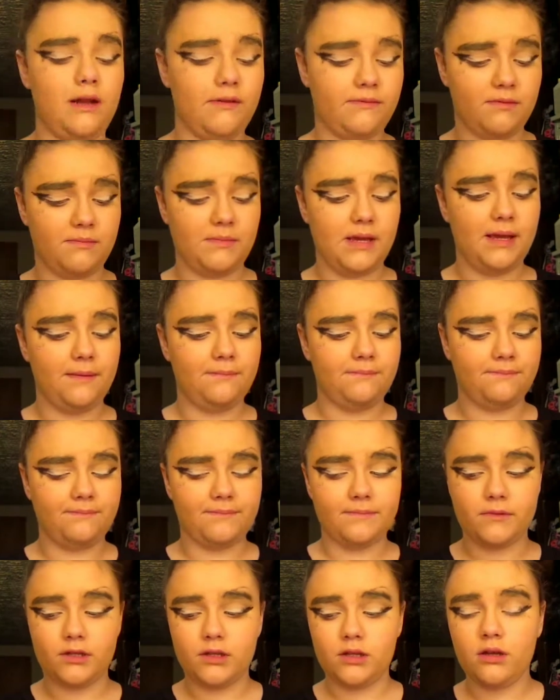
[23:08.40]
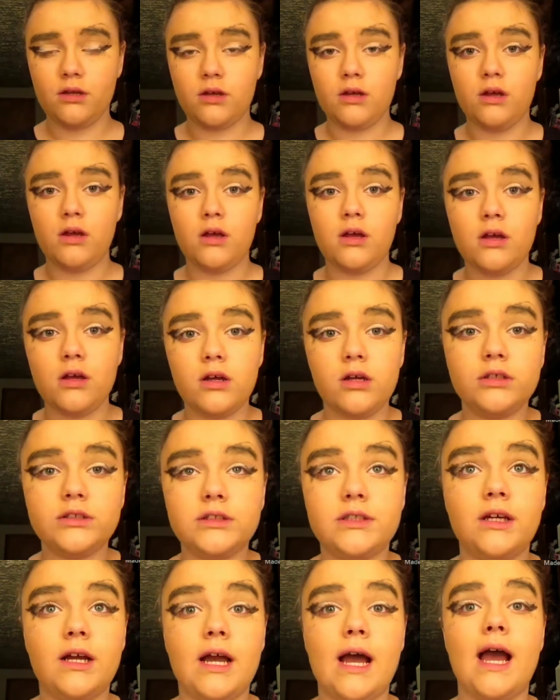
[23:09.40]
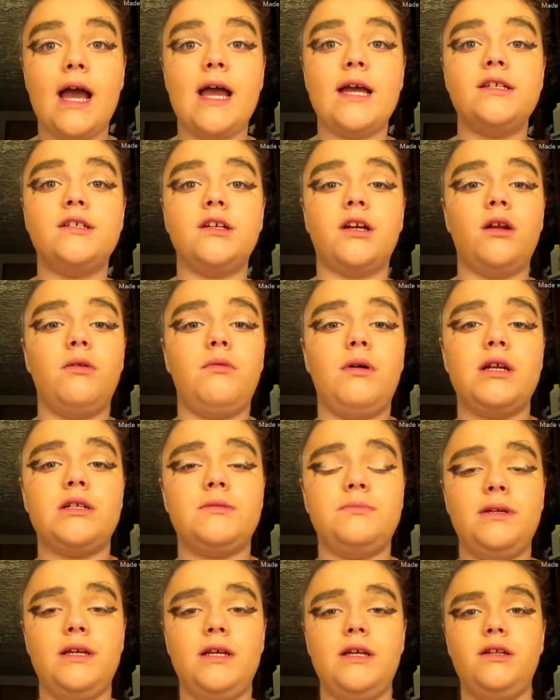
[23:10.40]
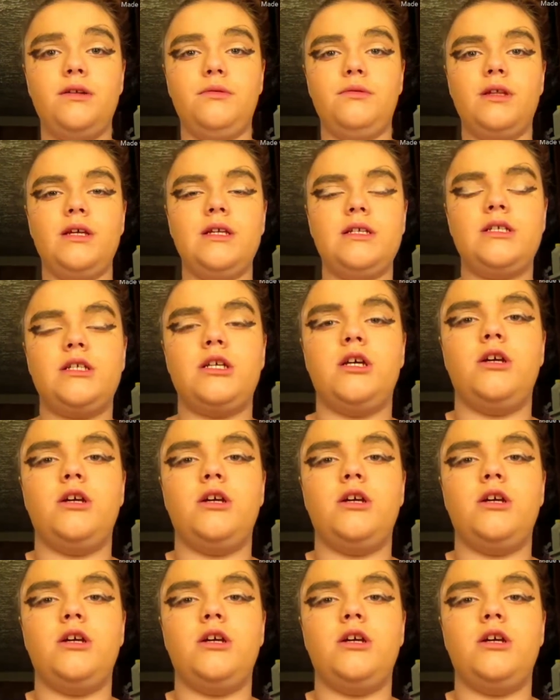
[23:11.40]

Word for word: enough to me. So guys, you're gonna watch me do this.